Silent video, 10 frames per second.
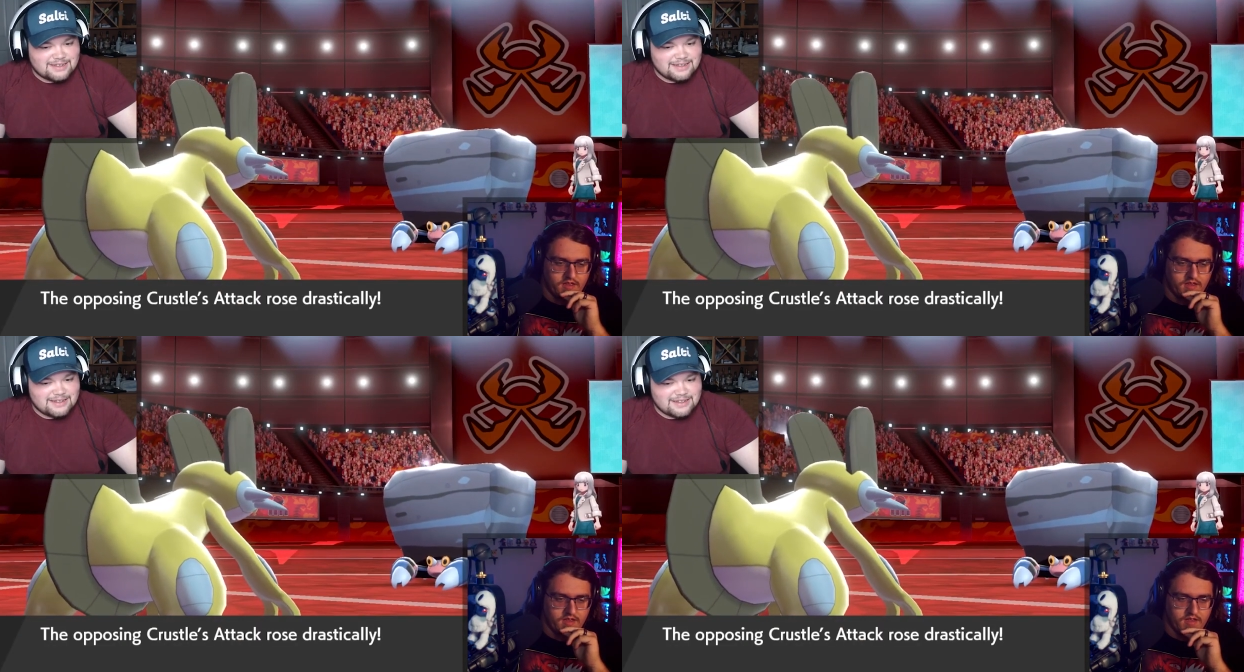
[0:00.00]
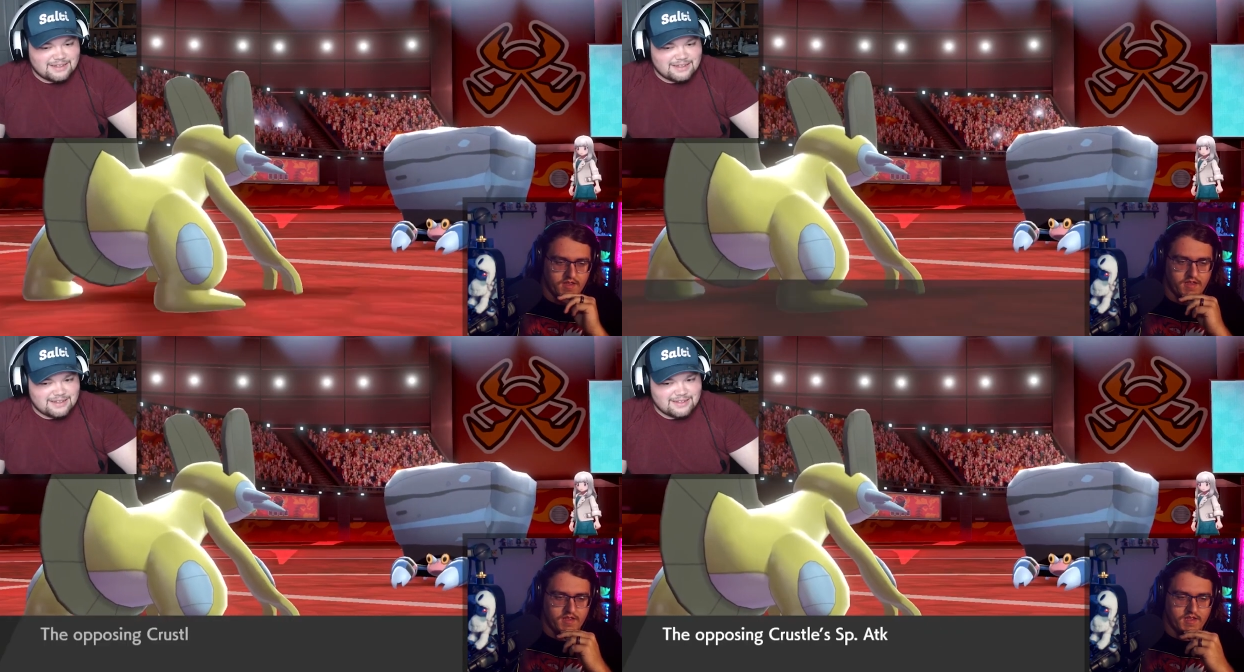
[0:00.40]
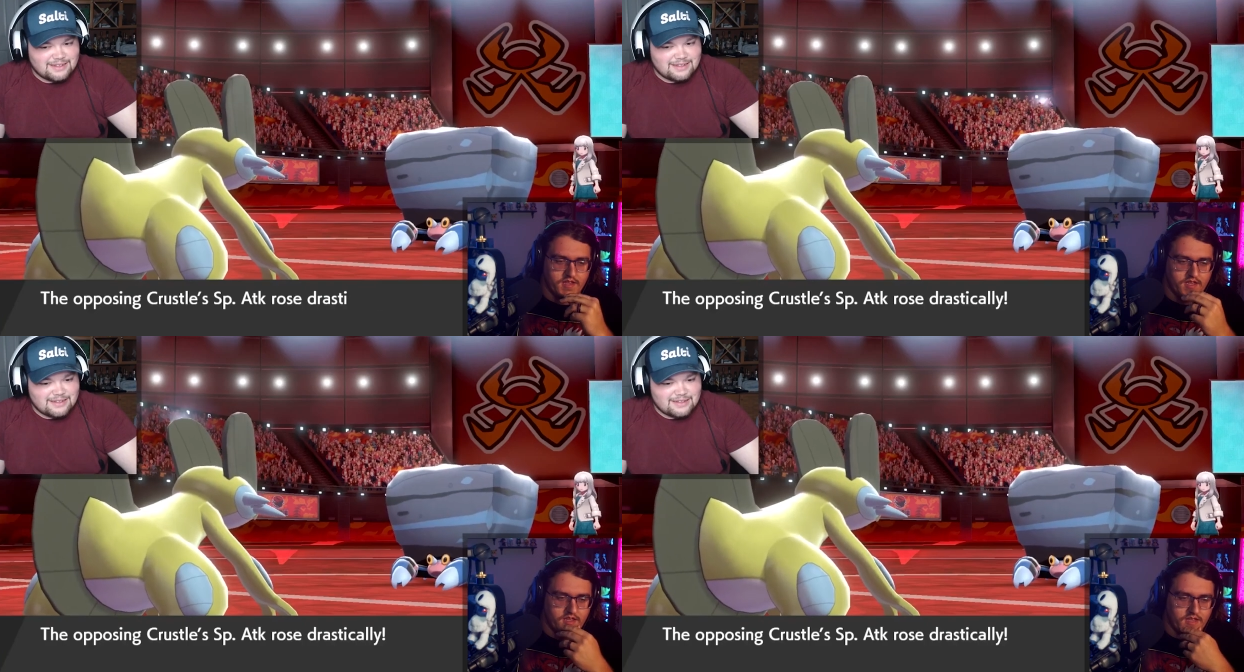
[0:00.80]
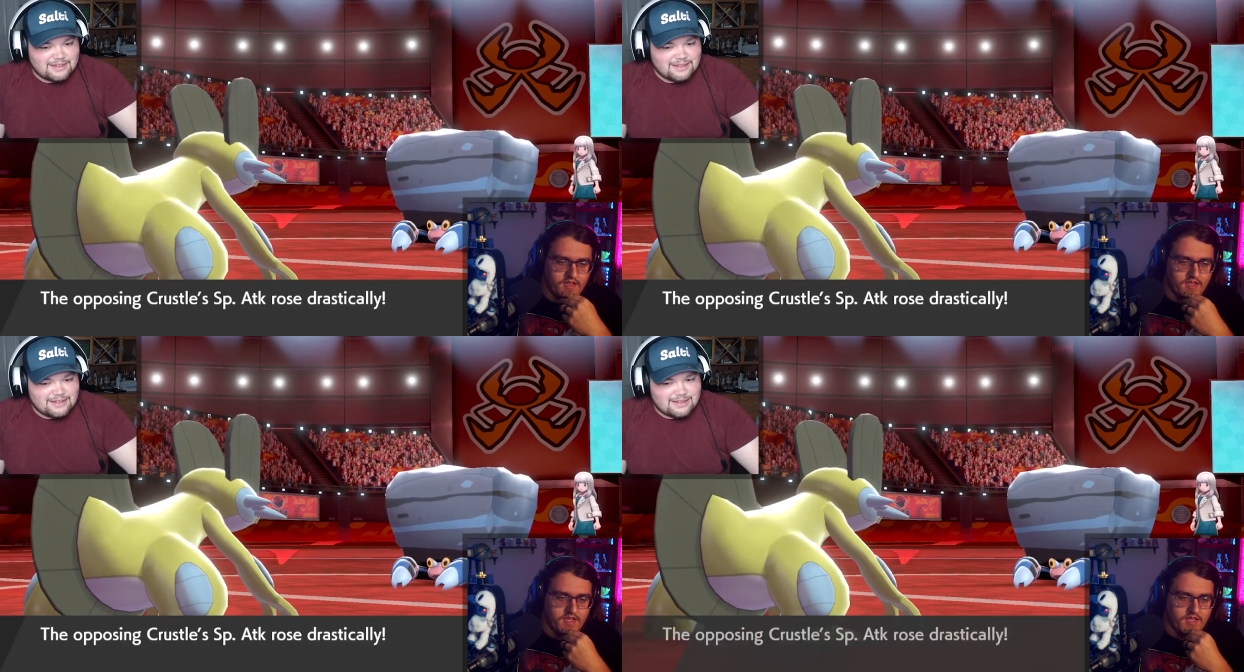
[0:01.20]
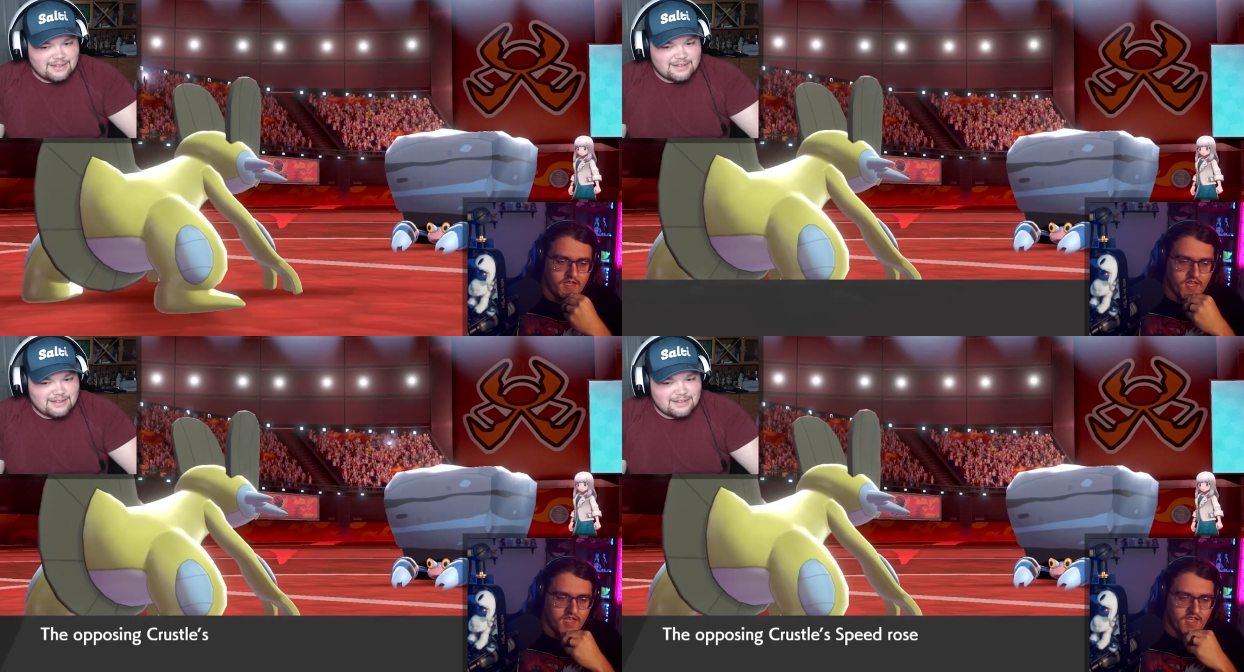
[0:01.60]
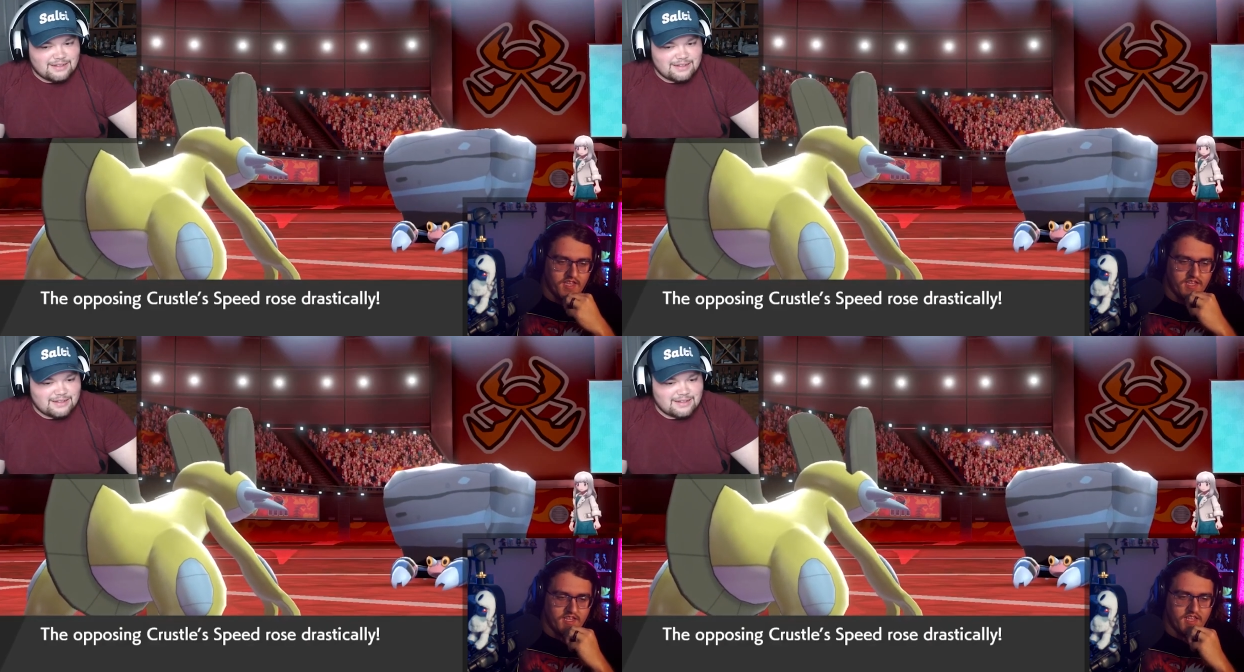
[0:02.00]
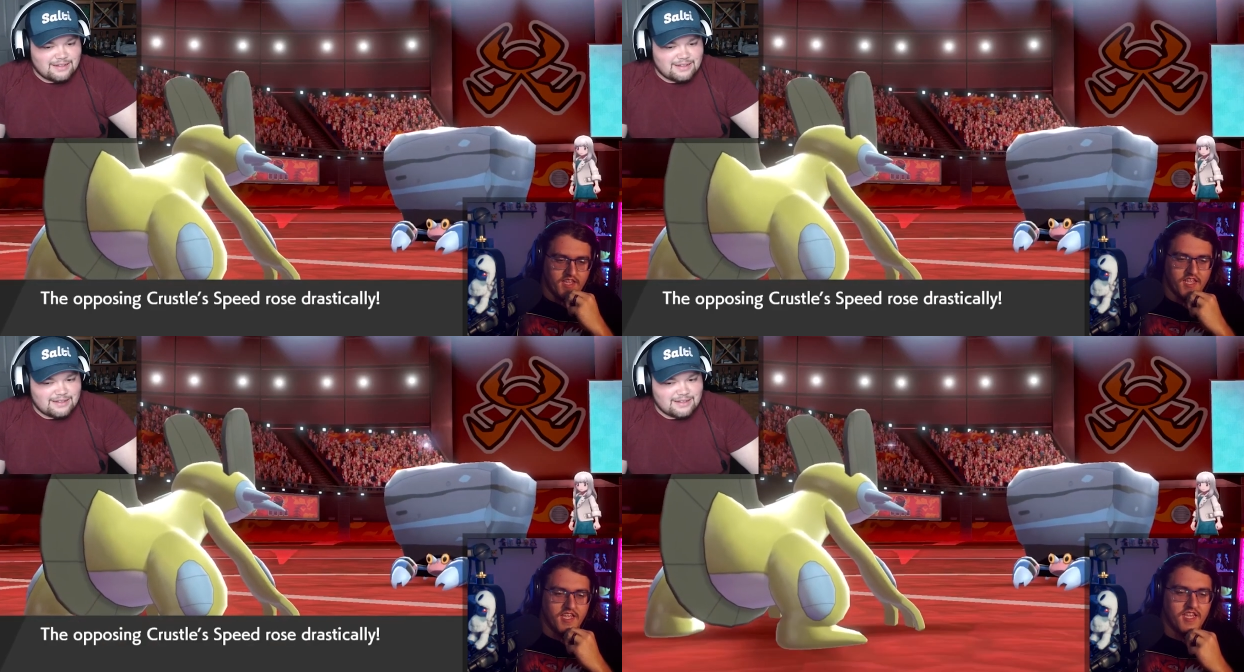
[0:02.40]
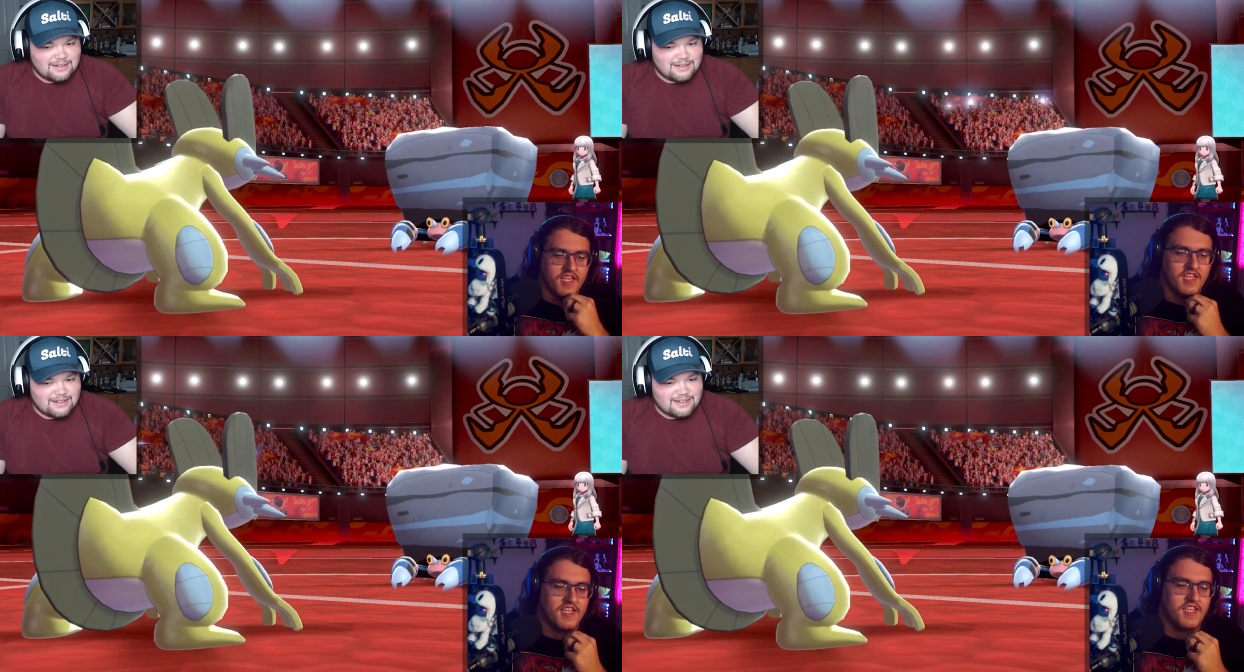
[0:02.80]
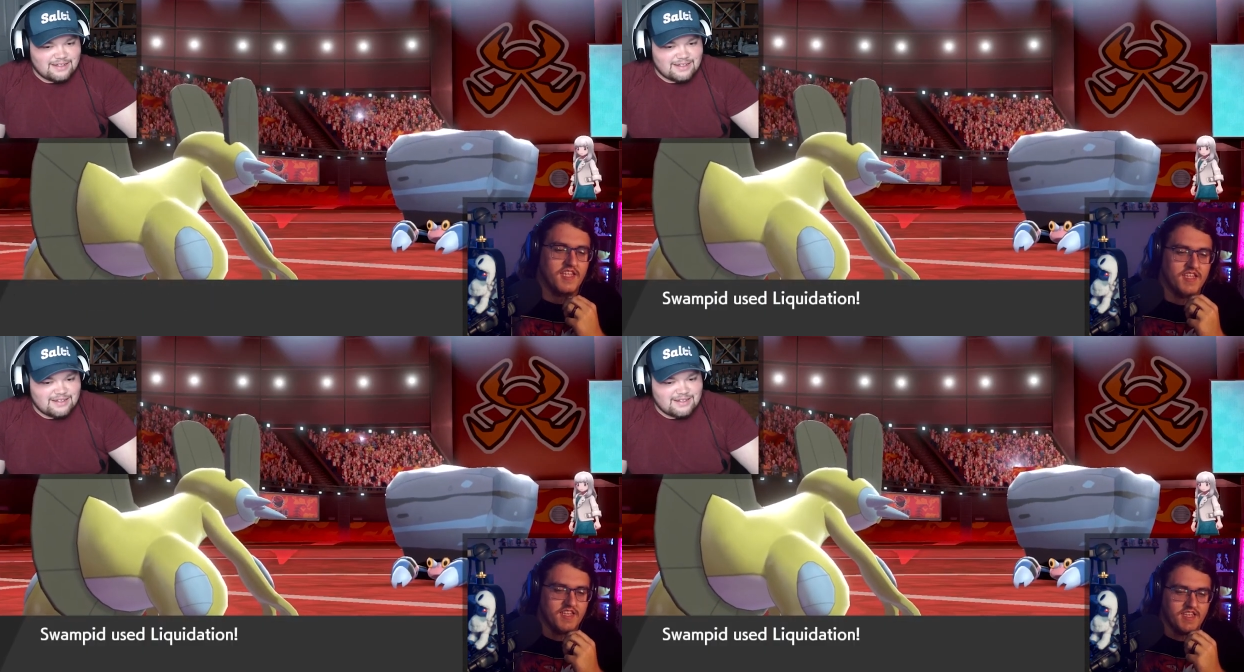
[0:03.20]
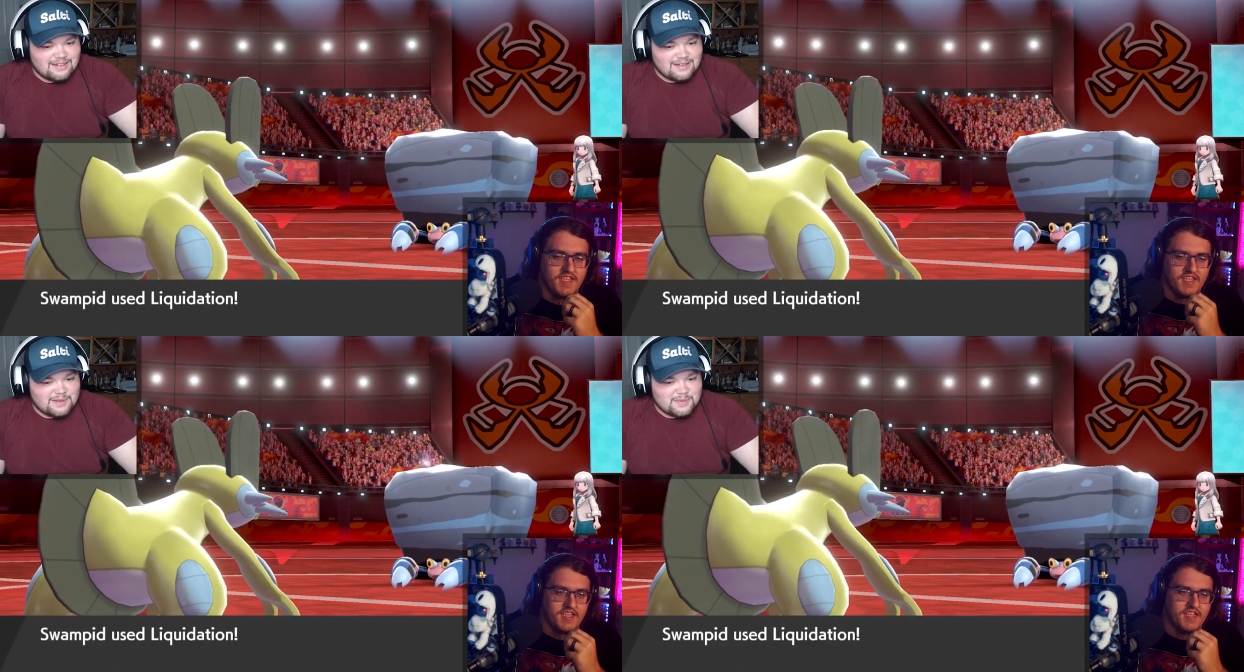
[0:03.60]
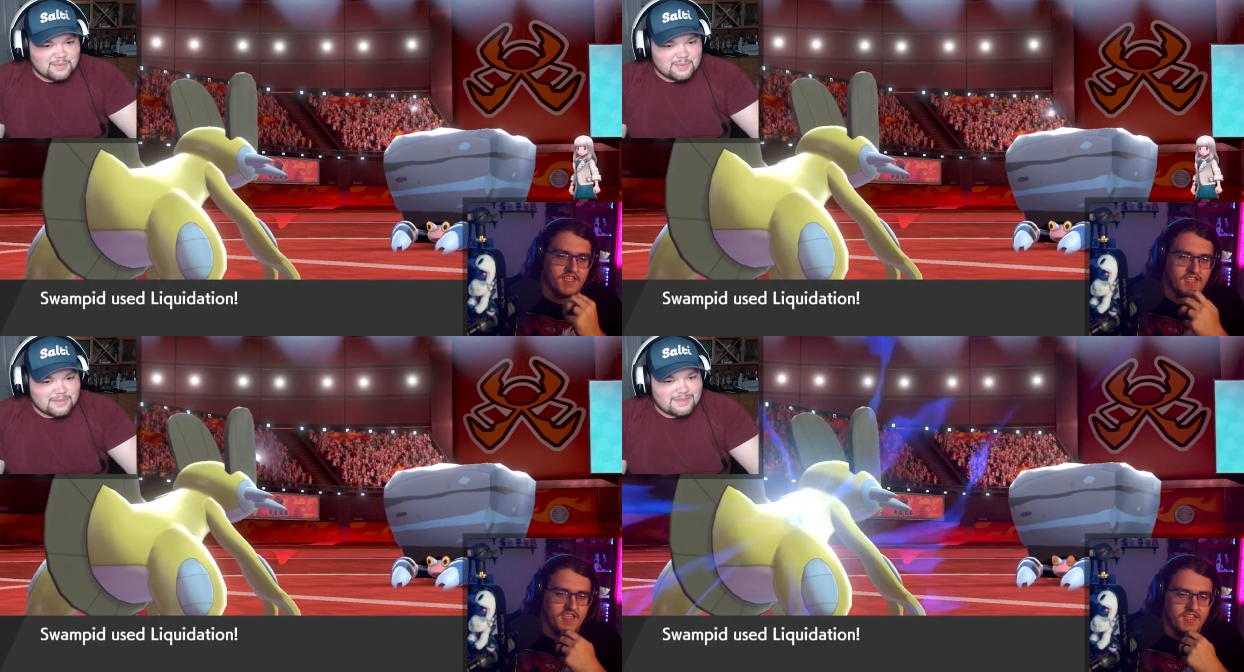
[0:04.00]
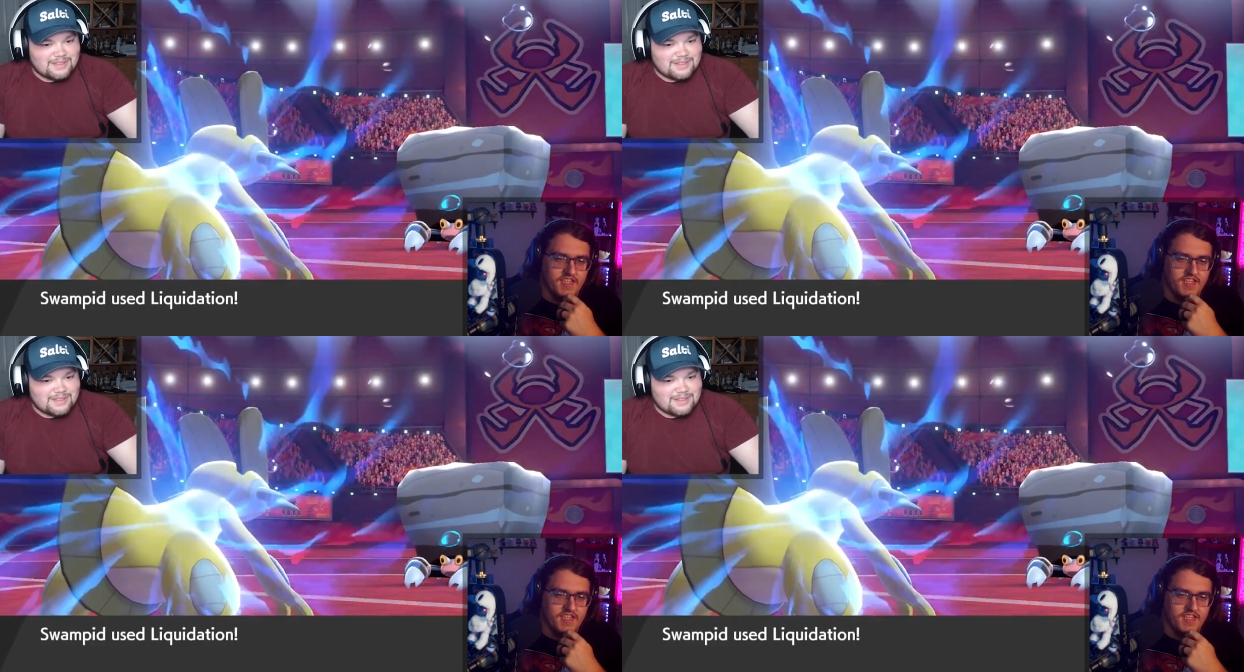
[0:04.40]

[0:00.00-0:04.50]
No one is speaking in this clip.